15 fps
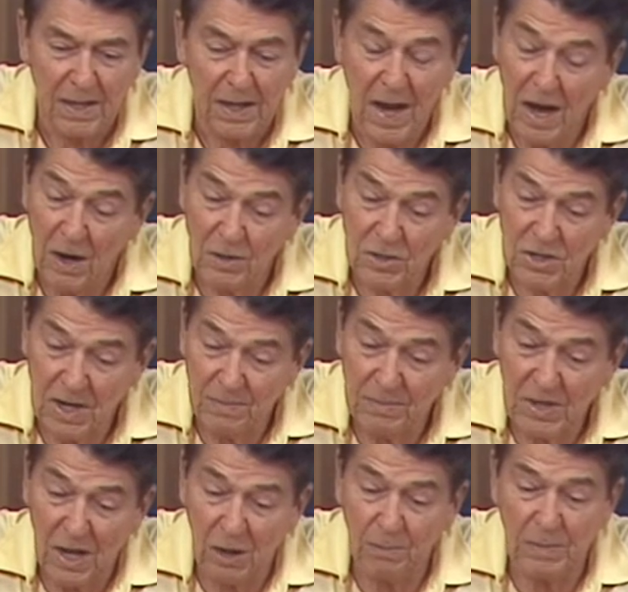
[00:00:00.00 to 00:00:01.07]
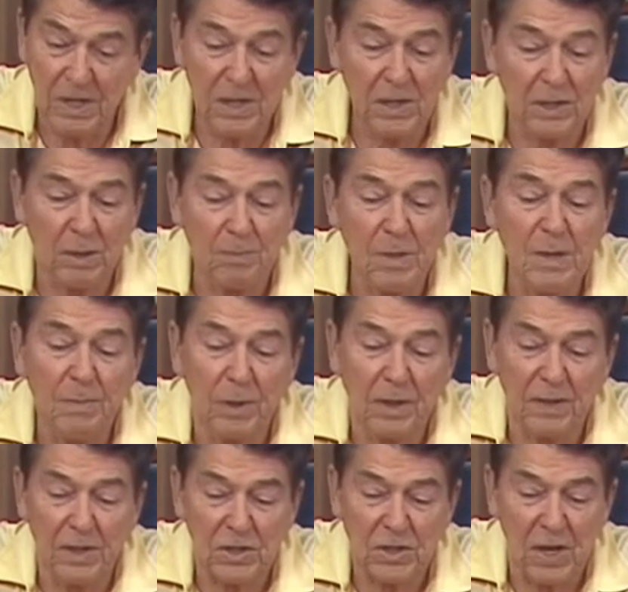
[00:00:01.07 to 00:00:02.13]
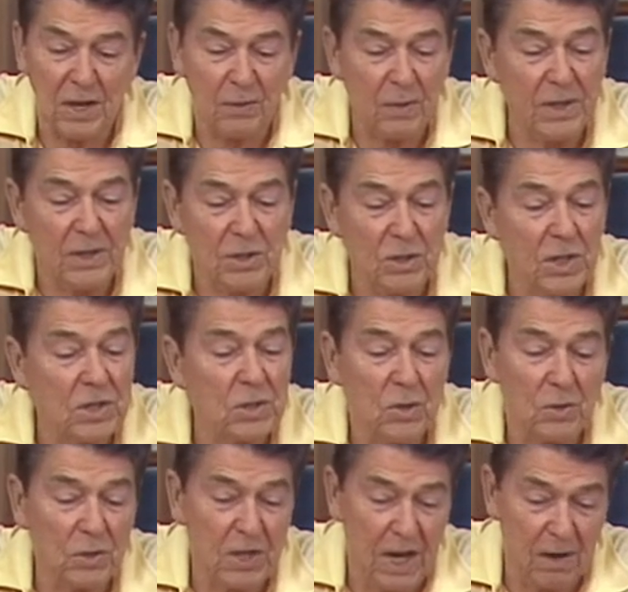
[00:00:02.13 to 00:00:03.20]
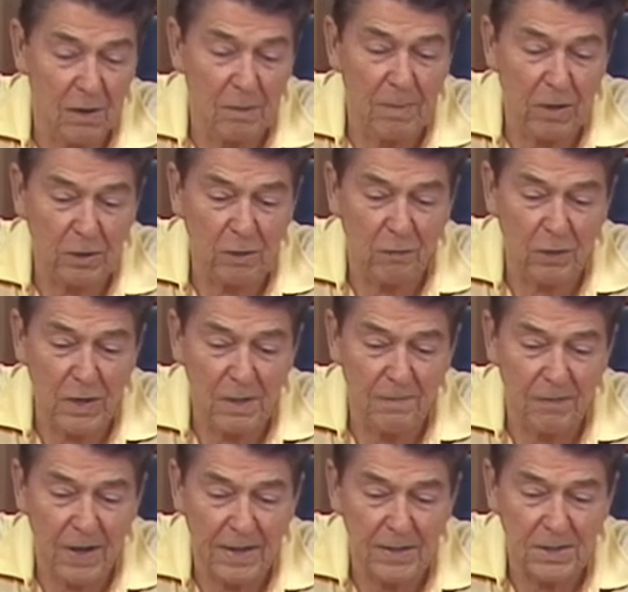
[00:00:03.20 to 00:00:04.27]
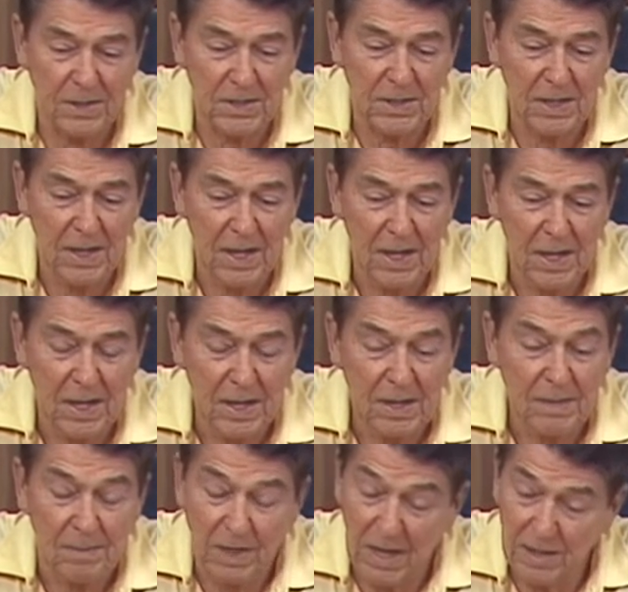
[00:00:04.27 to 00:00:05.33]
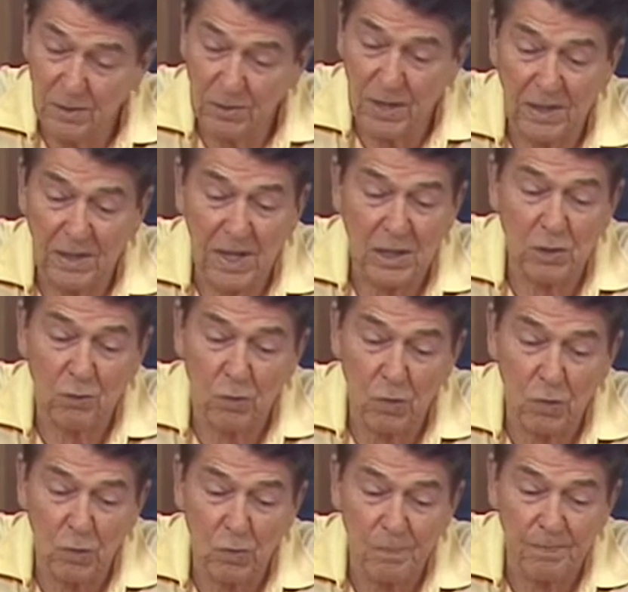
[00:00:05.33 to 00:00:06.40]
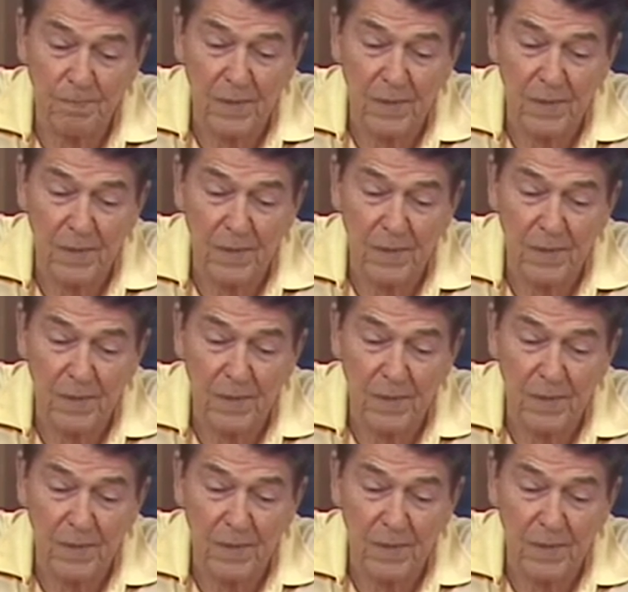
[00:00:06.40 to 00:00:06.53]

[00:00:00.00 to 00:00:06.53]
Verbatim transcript: Now, some tell me that the people in this country just don't care about the freedom fighters, but I don't that's true.